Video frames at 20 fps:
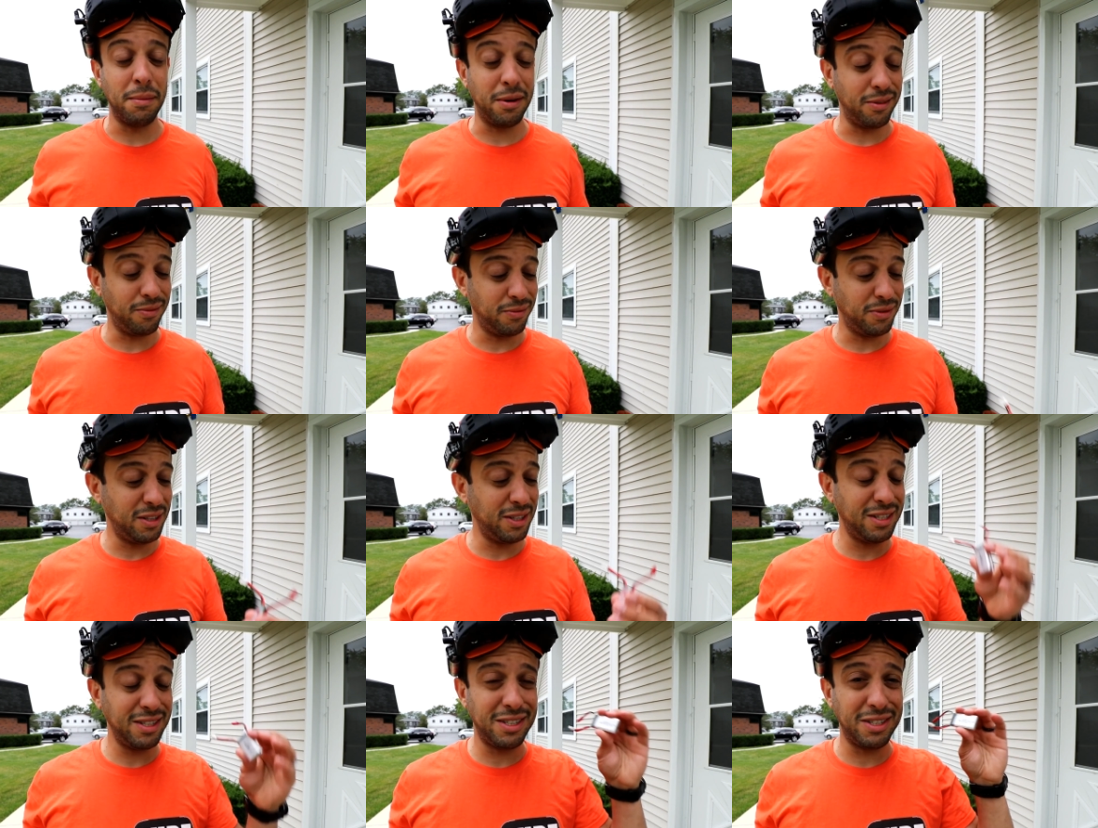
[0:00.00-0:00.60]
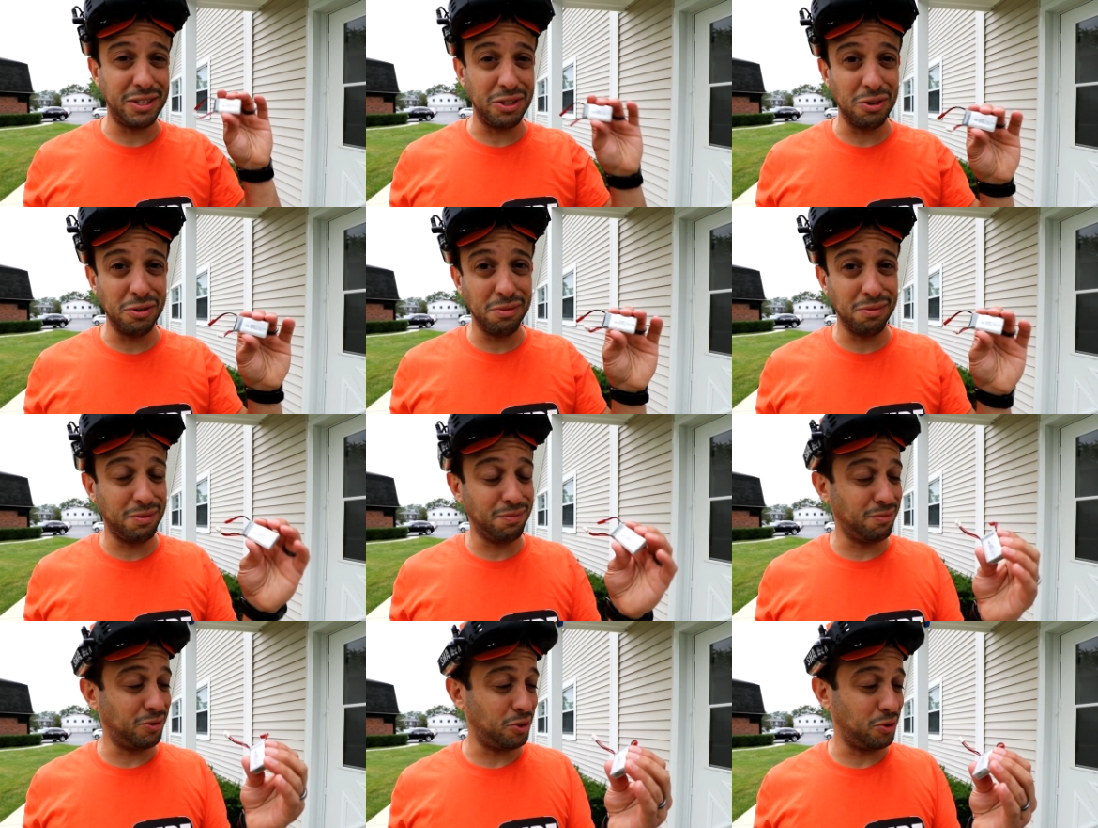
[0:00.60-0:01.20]
But this is still
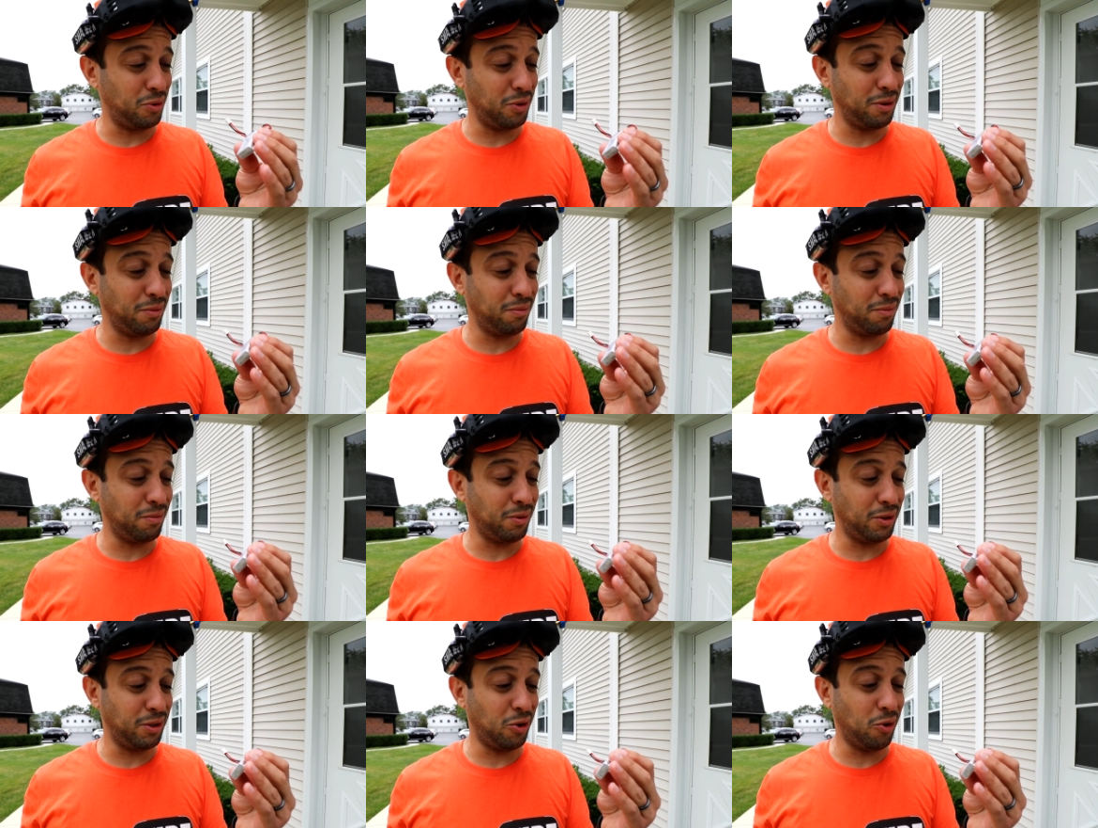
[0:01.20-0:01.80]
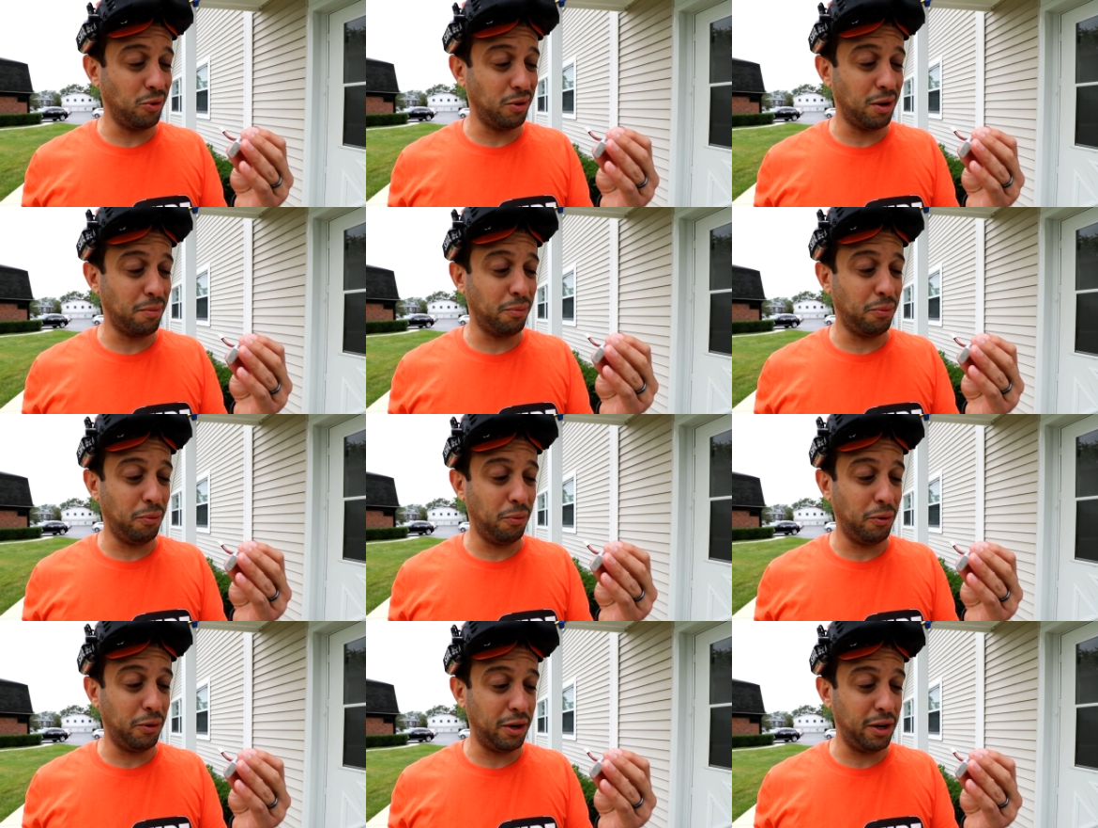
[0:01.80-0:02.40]
doing, holding up
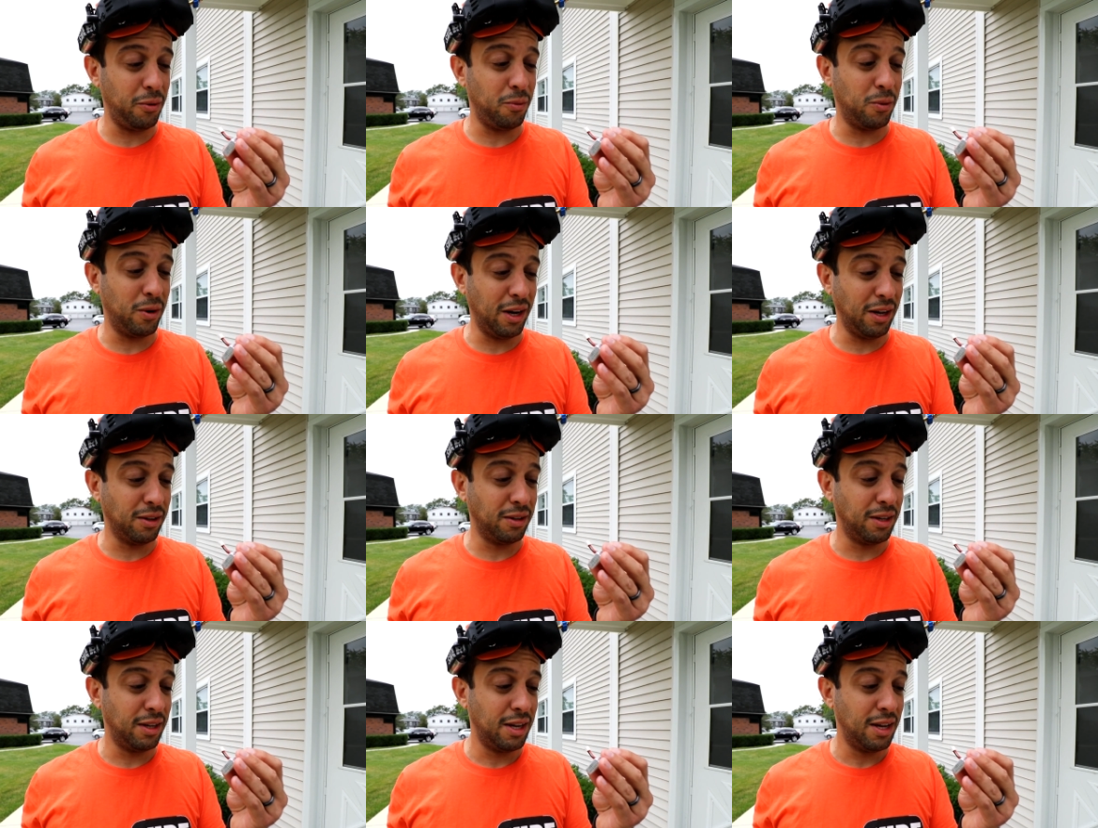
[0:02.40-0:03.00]
pretty well.